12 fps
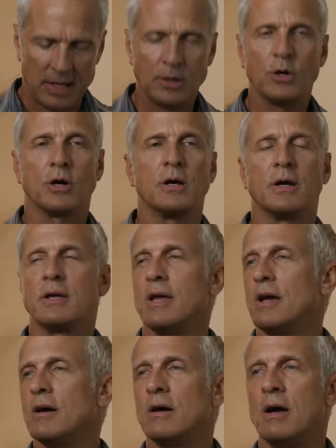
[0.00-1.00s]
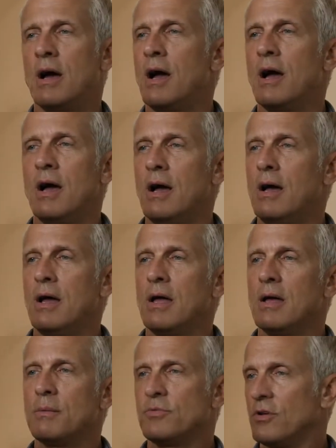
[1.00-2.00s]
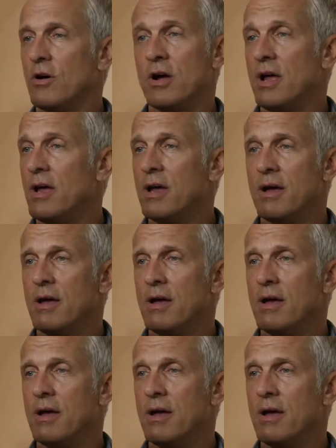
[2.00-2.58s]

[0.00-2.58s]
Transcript: Look, Care, I'm sorry.